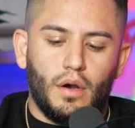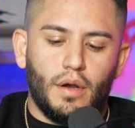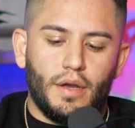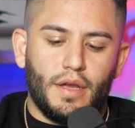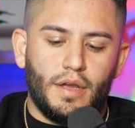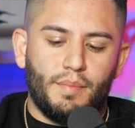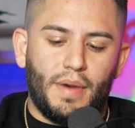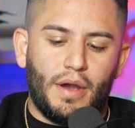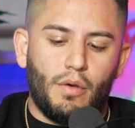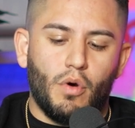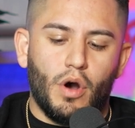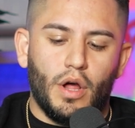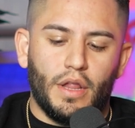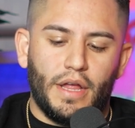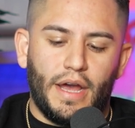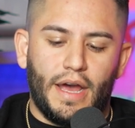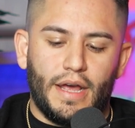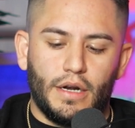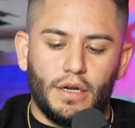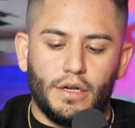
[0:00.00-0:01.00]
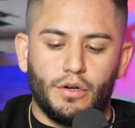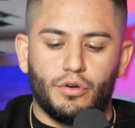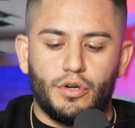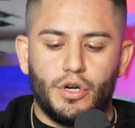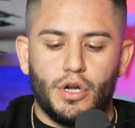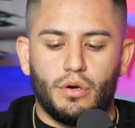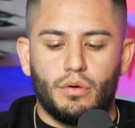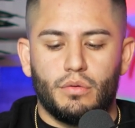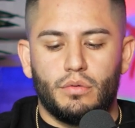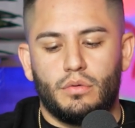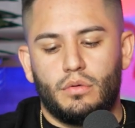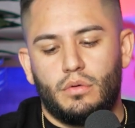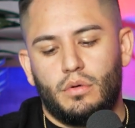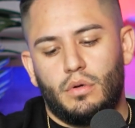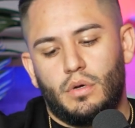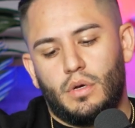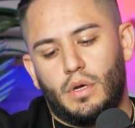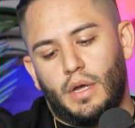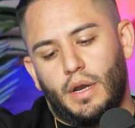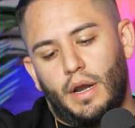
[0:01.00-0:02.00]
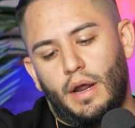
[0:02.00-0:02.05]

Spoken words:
In my wallet, I had a little note, and